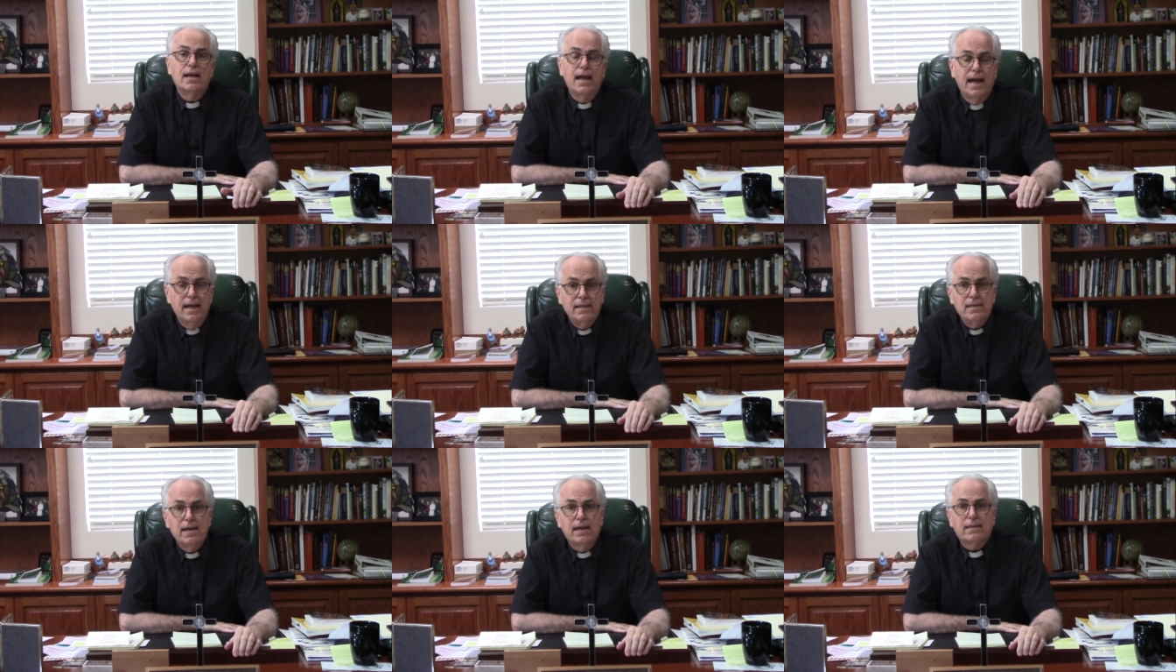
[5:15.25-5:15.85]

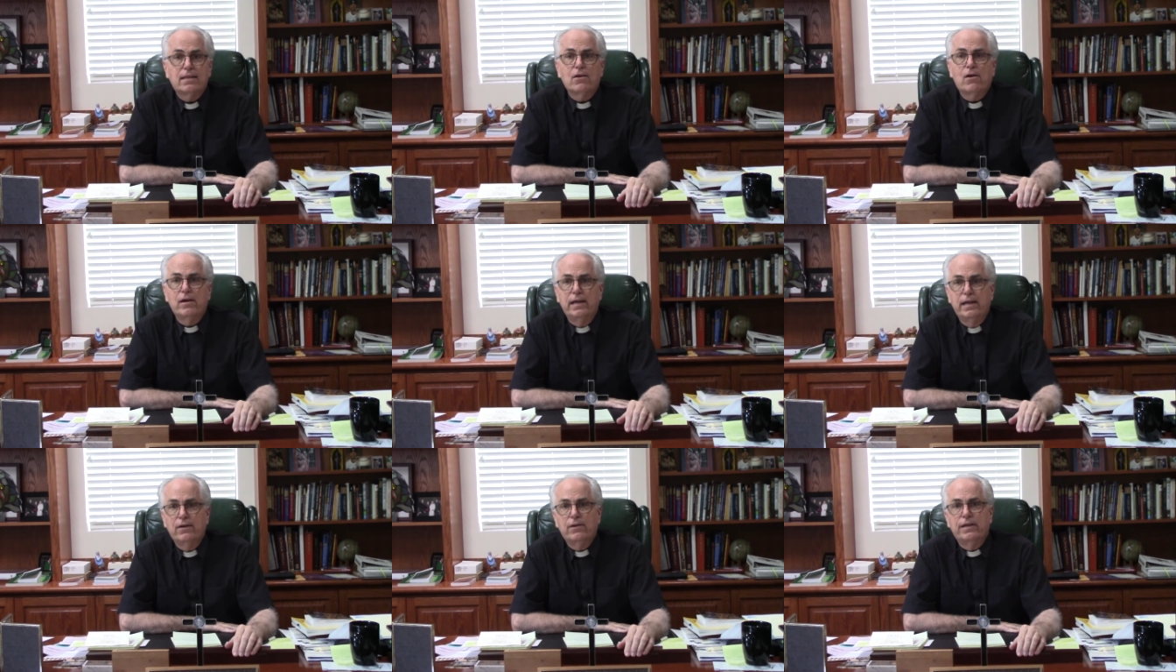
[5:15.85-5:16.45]
And yet there are
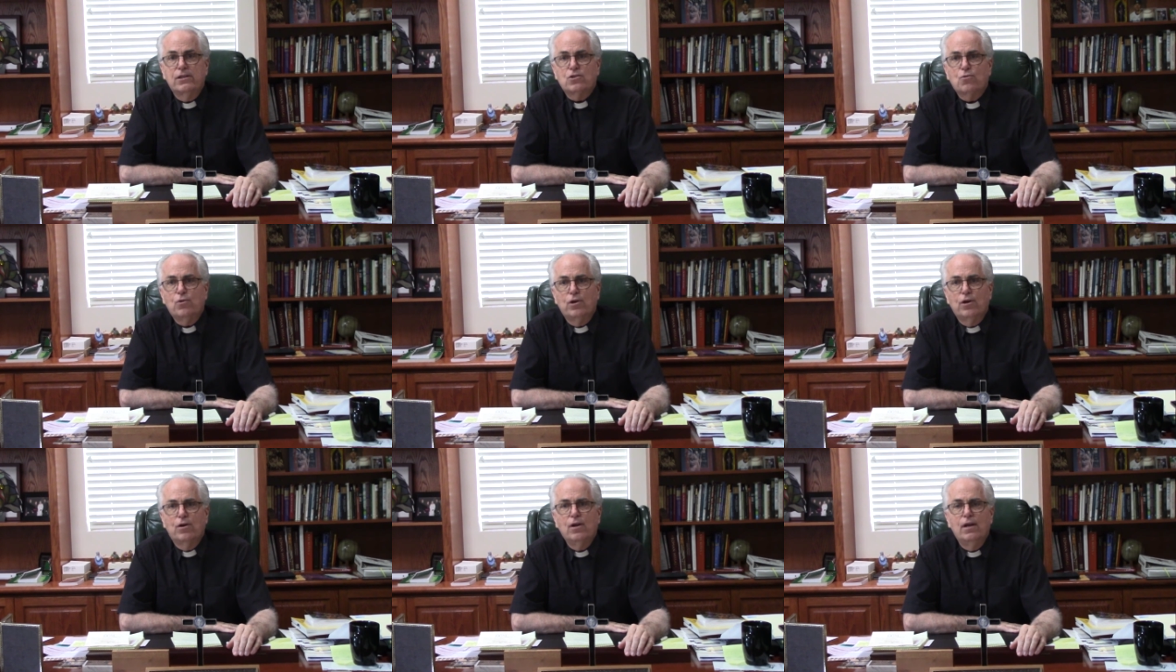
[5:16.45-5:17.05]
areas
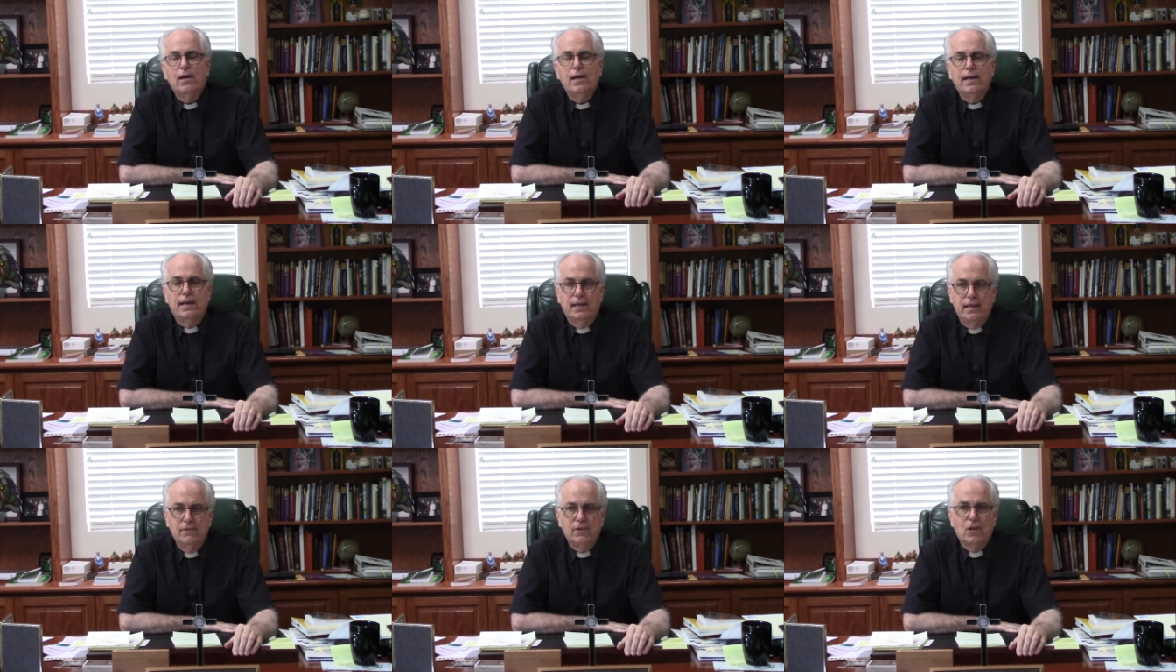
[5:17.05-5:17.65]
where,
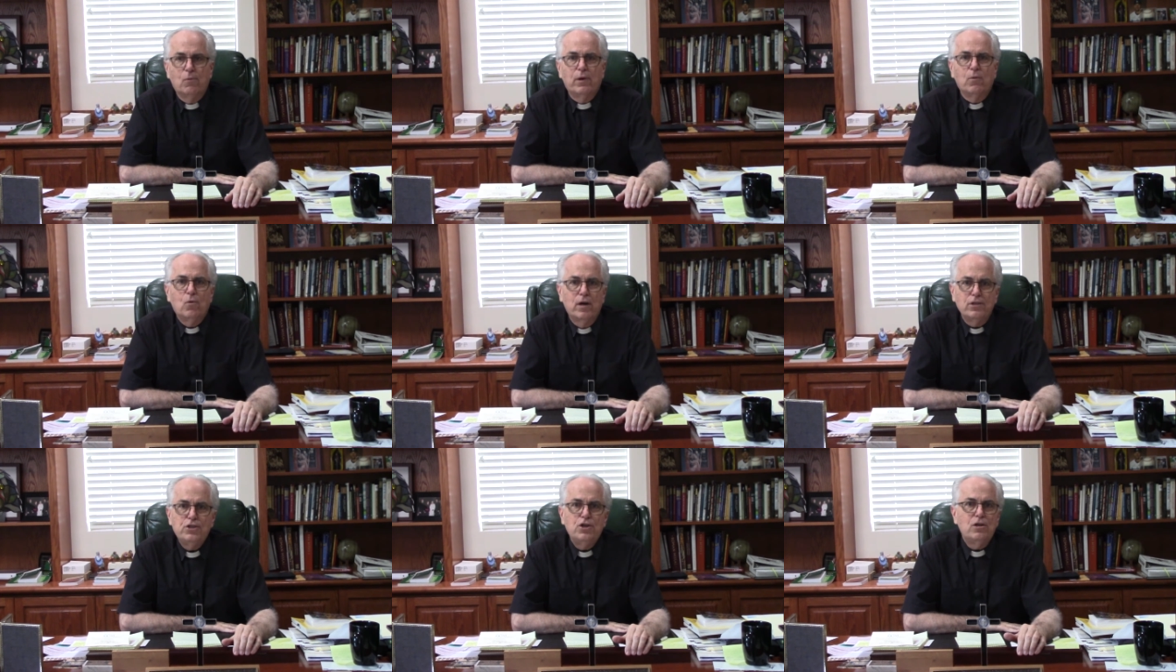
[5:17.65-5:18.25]
even though we
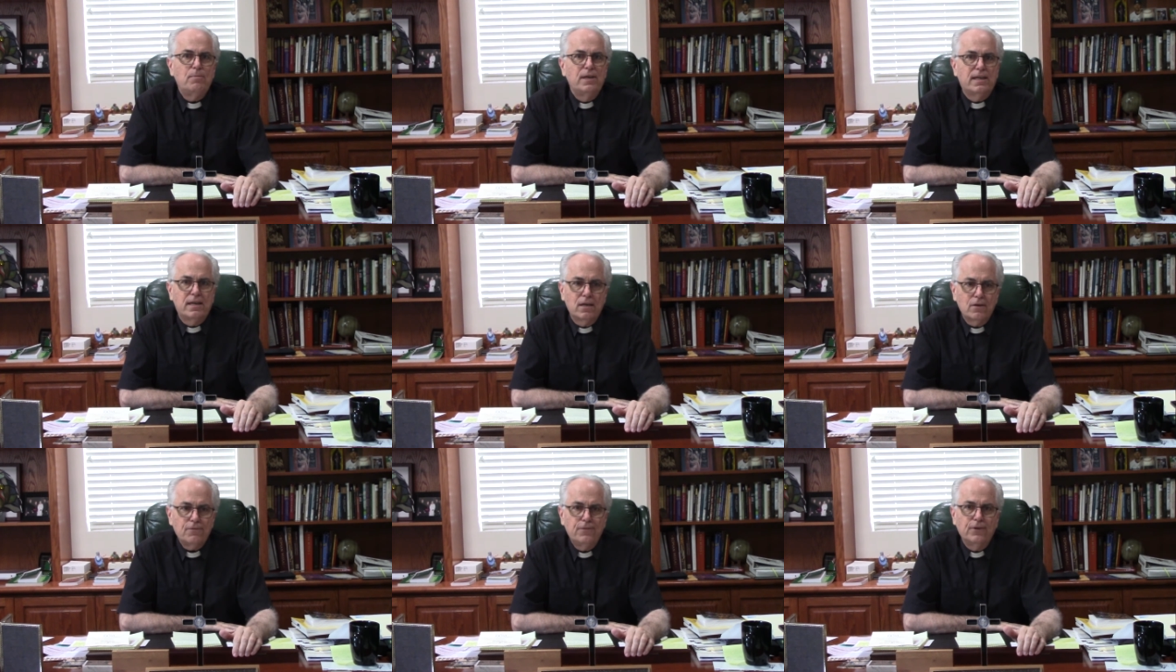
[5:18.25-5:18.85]
want you to be
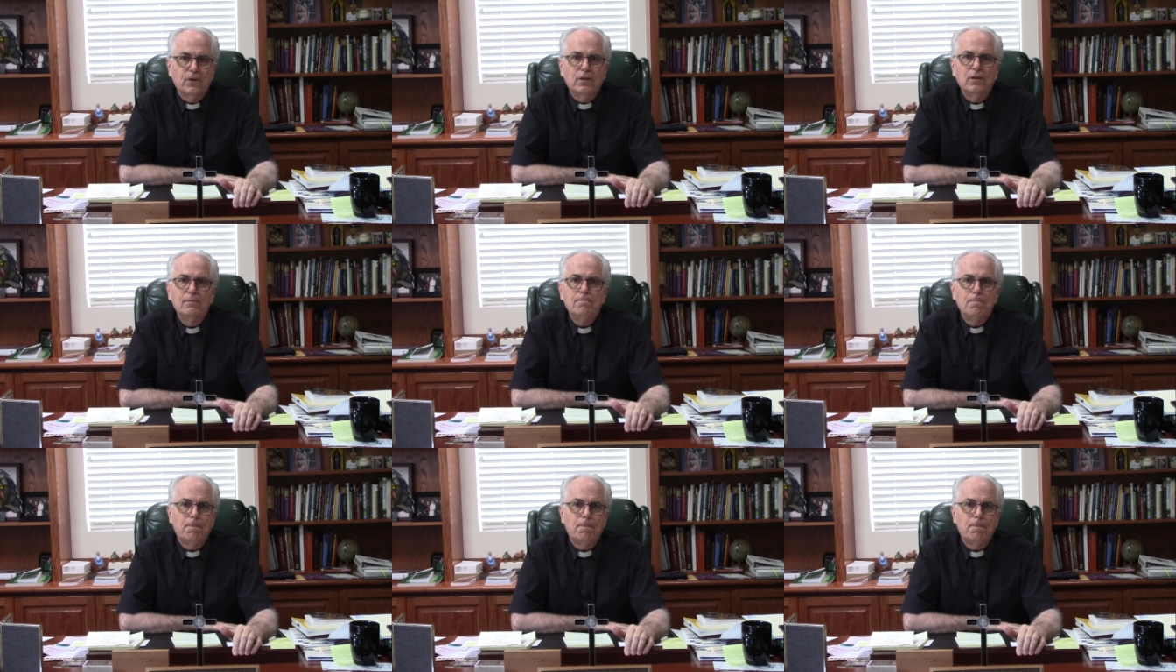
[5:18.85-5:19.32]
careful